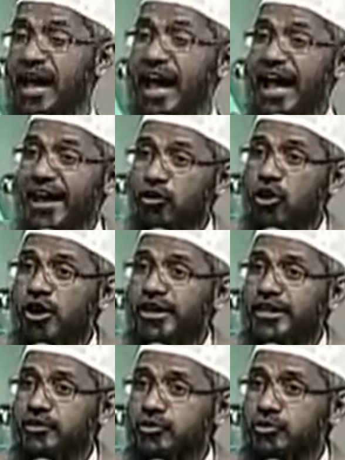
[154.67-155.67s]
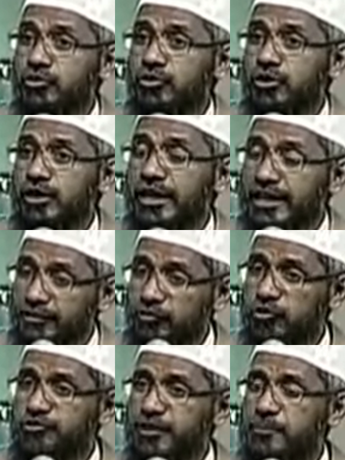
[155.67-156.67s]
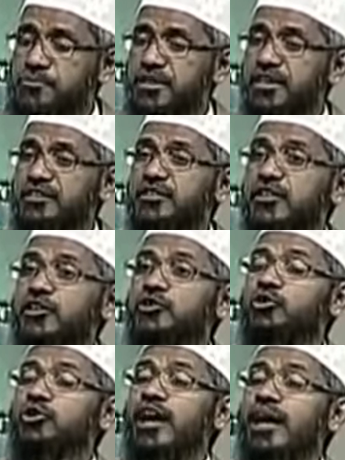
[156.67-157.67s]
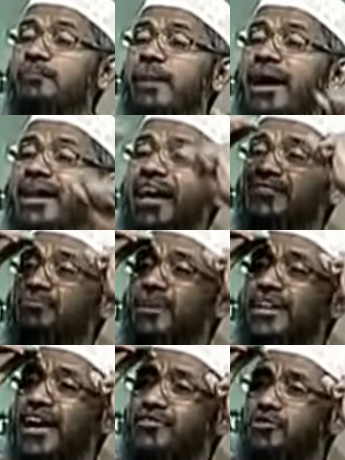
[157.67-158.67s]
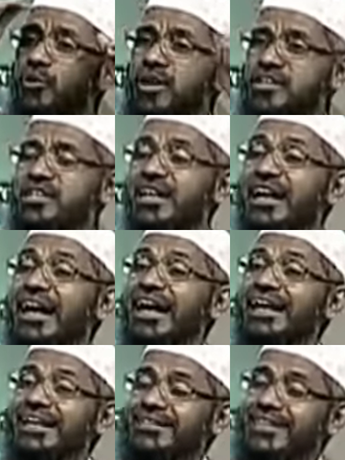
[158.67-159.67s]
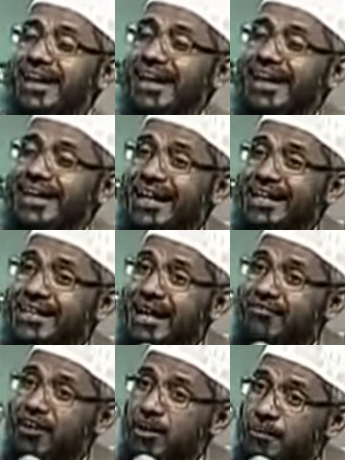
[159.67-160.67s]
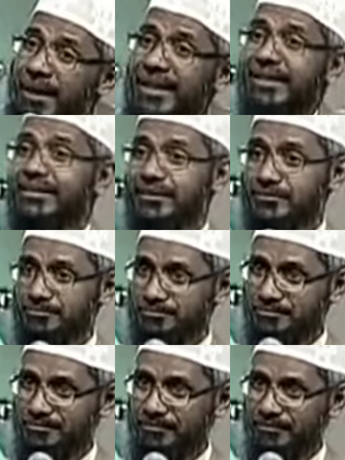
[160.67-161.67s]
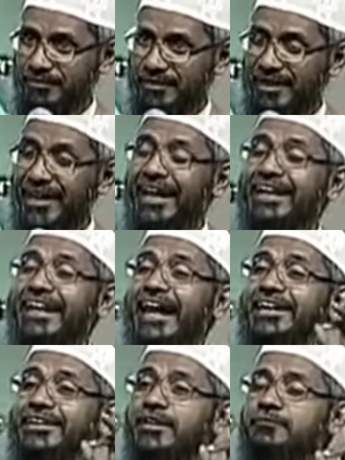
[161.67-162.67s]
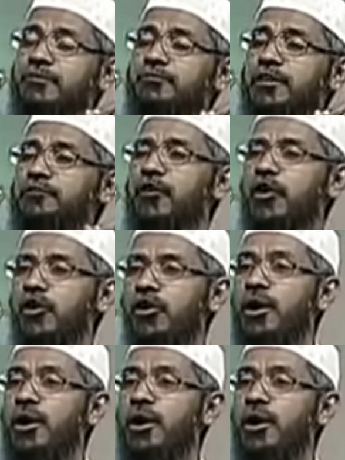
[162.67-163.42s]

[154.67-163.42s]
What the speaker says: And according to Hindu scriptures, you can marry as many as you wish. It is the Indian government in 1954